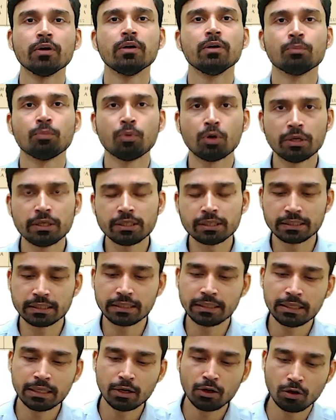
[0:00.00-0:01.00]

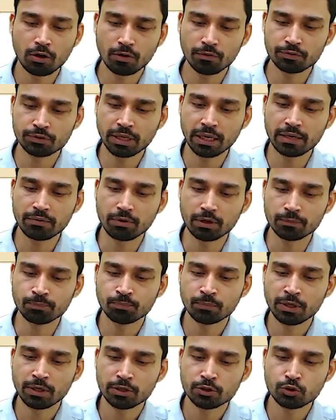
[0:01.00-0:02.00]
politically of Taiwan.
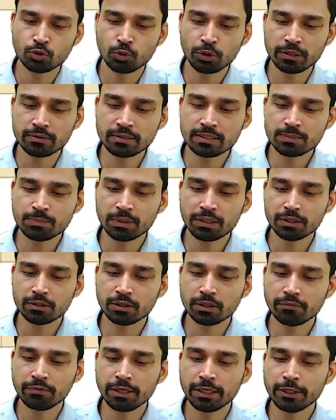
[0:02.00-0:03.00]
So in this
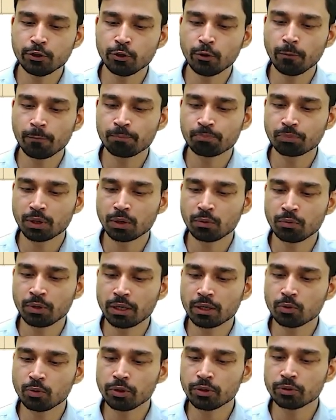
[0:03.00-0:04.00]
particular video, we
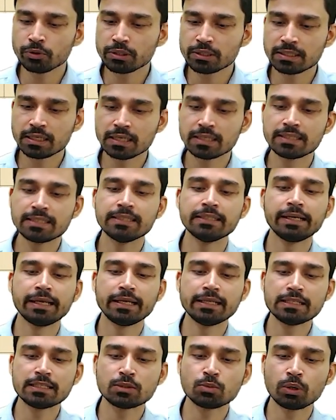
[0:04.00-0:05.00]
are going to discuss in
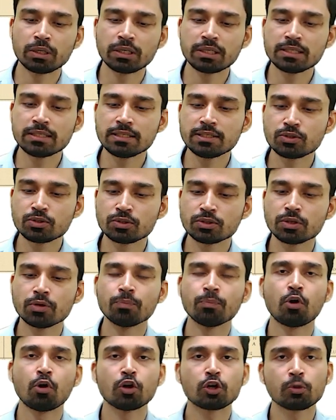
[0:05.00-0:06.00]
details what is this
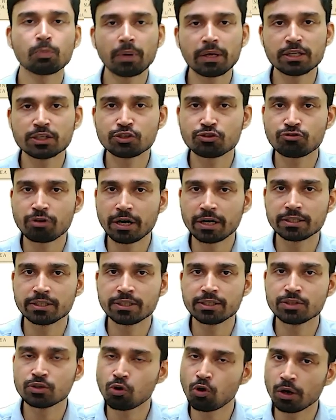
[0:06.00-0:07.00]
Porcupine
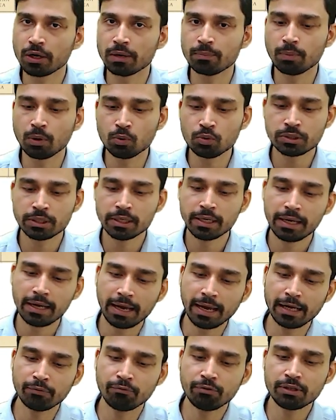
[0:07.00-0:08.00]
Strategy is all about
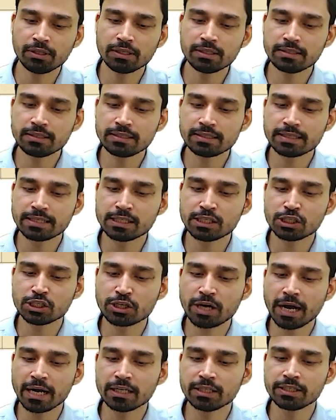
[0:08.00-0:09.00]
and whether this
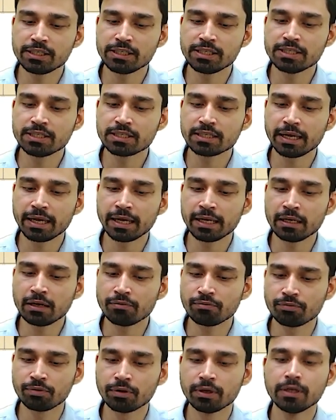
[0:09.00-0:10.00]
strategy is
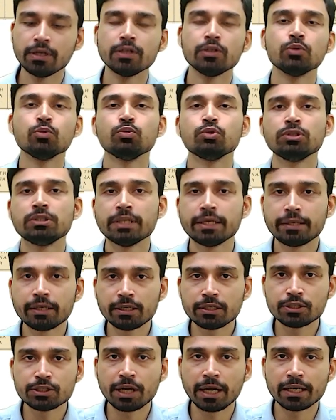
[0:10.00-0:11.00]
enough to
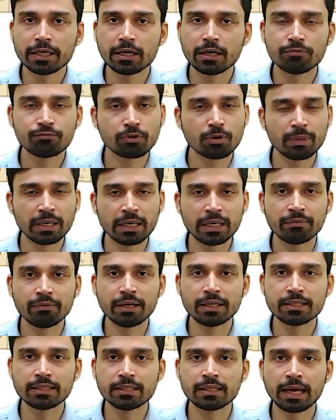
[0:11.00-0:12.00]
deter China from
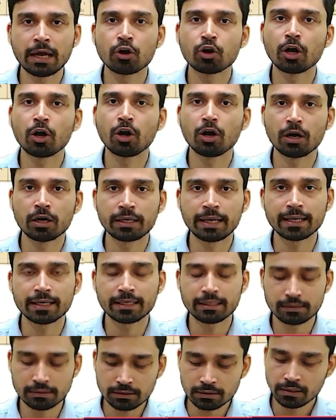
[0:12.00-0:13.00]
invading or
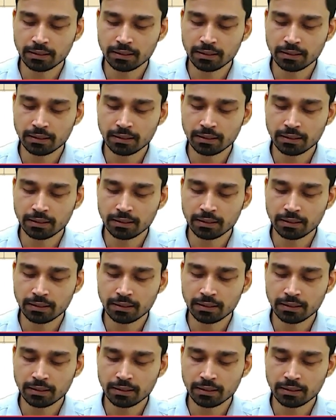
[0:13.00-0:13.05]
attacking the